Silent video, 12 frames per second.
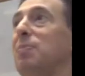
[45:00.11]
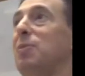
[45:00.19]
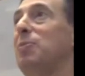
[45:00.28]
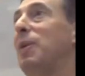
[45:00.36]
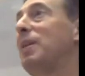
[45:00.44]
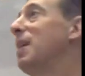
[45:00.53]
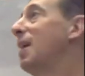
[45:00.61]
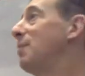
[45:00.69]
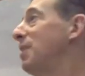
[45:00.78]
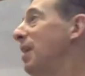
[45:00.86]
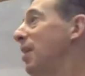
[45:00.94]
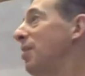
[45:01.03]
spend time
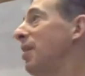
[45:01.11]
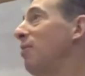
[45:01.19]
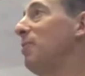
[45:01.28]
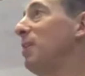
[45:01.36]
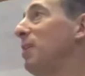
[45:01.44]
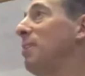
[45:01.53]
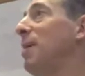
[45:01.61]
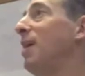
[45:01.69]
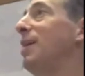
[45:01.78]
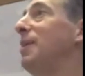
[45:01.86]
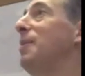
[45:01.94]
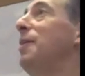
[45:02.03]
together that
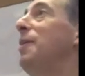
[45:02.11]
compelling.